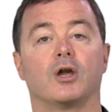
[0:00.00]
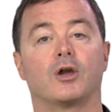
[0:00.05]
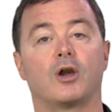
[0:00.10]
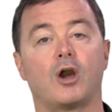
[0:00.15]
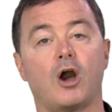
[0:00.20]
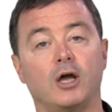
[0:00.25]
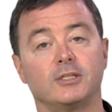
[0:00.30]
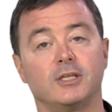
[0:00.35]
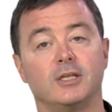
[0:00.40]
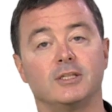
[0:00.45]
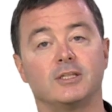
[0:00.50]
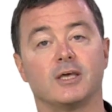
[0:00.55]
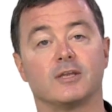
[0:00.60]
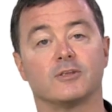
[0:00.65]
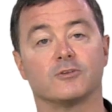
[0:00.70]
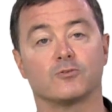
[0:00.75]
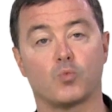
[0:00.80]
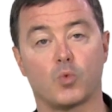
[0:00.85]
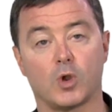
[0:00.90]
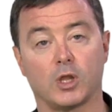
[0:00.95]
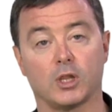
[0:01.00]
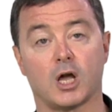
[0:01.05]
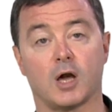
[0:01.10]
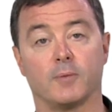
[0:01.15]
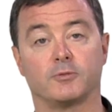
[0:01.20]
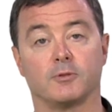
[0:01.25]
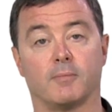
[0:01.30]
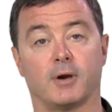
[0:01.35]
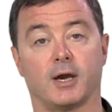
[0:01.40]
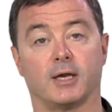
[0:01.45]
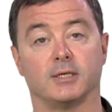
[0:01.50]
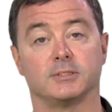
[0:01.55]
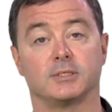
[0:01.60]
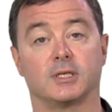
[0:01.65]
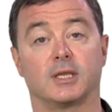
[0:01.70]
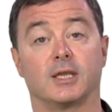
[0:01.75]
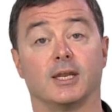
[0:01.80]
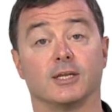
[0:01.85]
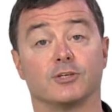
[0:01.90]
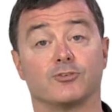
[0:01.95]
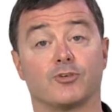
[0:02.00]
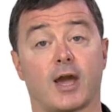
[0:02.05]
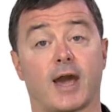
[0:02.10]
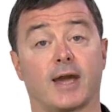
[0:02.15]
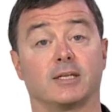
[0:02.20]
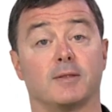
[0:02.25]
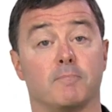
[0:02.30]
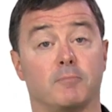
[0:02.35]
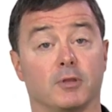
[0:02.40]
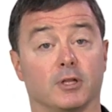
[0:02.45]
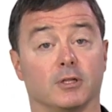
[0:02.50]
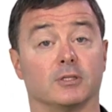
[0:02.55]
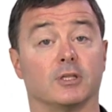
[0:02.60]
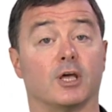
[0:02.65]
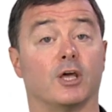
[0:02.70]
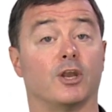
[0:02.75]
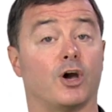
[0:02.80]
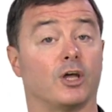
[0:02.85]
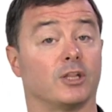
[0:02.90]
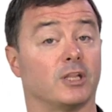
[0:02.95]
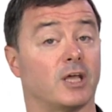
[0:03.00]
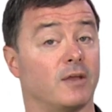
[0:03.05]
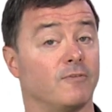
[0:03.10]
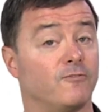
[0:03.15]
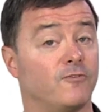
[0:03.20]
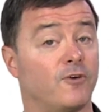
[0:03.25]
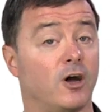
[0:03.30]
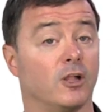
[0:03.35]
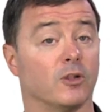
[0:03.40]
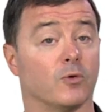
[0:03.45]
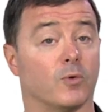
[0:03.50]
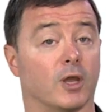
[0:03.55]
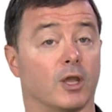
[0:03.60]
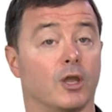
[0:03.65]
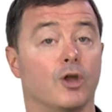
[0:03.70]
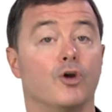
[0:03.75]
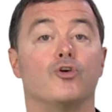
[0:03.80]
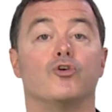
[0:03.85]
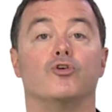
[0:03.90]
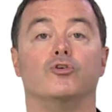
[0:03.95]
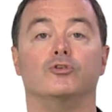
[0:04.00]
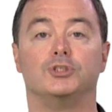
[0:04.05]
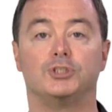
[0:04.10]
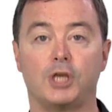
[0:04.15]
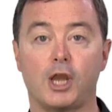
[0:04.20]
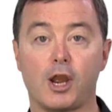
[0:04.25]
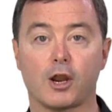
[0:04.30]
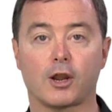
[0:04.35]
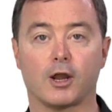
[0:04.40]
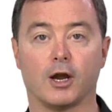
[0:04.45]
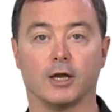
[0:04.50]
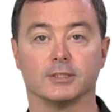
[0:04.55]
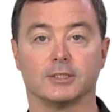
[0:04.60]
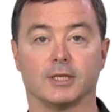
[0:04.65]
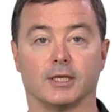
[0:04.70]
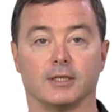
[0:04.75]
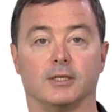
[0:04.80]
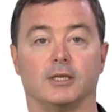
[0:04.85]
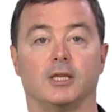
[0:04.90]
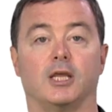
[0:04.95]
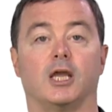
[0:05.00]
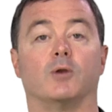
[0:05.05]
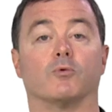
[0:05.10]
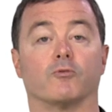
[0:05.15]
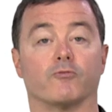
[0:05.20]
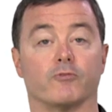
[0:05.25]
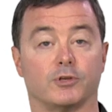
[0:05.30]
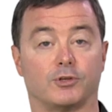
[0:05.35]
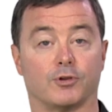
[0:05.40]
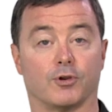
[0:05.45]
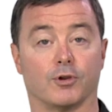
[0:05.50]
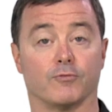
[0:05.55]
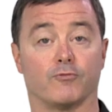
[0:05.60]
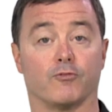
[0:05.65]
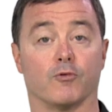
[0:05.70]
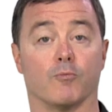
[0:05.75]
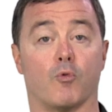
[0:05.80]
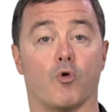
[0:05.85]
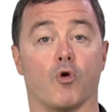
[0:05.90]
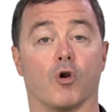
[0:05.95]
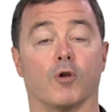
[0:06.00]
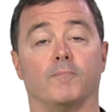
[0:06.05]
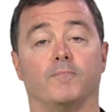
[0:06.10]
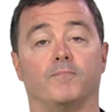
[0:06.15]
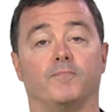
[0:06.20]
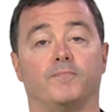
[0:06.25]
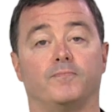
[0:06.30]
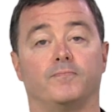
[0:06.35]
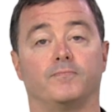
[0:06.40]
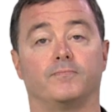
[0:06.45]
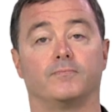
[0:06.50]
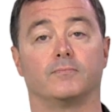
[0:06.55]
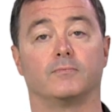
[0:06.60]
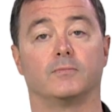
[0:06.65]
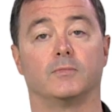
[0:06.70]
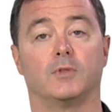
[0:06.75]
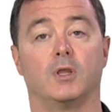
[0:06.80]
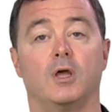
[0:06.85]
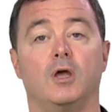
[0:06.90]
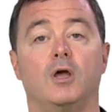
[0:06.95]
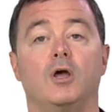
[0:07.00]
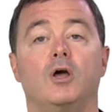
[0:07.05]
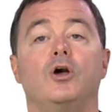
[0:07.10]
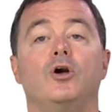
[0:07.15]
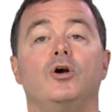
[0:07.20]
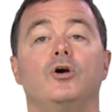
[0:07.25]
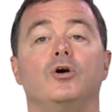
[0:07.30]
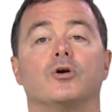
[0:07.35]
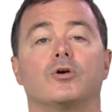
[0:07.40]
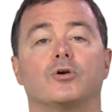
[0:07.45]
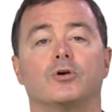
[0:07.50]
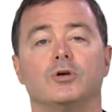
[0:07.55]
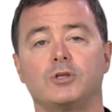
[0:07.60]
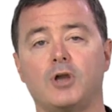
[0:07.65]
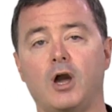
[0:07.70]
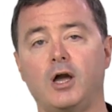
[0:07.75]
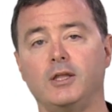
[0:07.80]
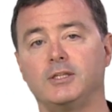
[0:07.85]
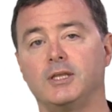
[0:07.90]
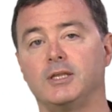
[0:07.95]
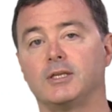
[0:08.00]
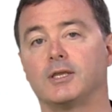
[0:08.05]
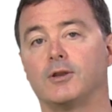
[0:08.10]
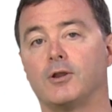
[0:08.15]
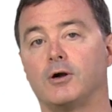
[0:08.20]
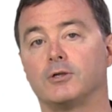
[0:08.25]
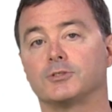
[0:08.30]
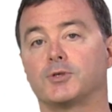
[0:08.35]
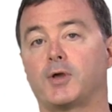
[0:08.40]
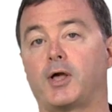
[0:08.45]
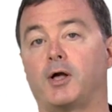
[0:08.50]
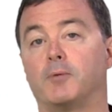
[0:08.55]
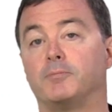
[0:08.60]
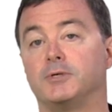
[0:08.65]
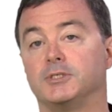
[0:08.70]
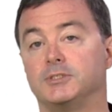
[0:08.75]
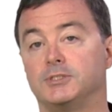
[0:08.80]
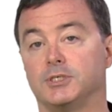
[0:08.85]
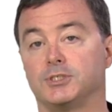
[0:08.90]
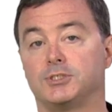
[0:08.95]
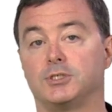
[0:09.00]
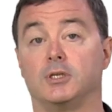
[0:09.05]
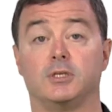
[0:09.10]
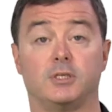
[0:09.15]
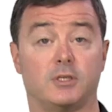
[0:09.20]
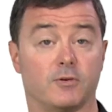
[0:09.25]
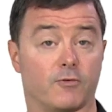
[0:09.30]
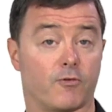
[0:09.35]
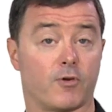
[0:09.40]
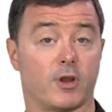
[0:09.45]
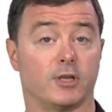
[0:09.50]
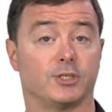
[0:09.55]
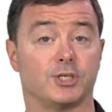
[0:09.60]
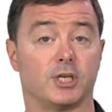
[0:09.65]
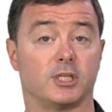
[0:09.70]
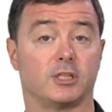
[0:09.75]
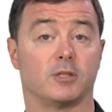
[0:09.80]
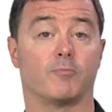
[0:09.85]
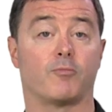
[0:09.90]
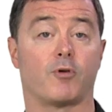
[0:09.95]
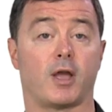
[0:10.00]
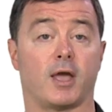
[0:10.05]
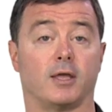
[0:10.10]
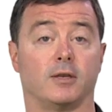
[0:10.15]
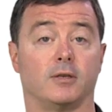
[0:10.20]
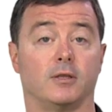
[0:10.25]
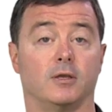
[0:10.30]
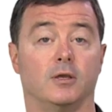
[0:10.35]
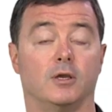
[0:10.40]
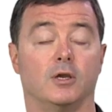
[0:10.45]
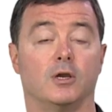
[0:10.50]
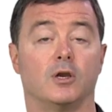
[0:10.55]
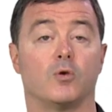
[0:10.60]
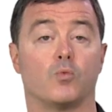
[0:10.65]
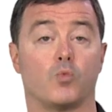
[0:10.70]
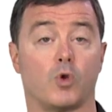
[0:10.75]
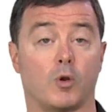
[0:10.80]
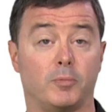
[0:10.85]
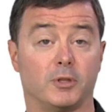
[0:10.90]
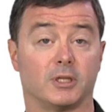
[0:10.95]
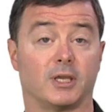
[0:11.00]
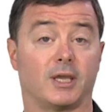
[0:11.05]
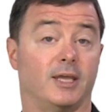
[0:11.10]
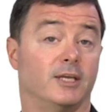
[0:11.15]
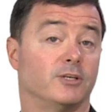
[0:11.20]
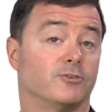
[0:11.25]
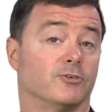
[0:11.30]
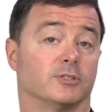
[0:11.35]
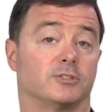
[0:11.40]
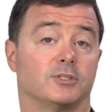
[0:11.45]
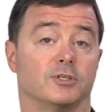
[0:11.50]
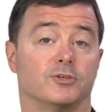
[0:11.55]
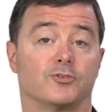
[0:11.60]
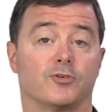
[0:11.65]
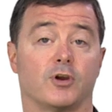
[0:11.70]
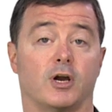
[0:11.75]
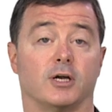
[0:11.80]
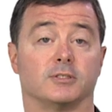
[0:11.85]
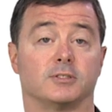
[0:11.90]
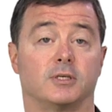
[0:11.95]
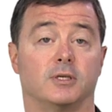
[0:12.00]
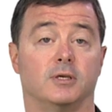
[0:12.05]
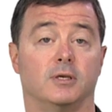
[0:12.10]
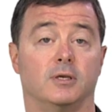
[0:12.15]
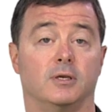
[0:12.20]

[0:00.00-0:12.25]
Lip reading: content that is well optimized can attract and build an online following who share content and will return for more. Good content can also help position and differentiate the brand while building interest and trust.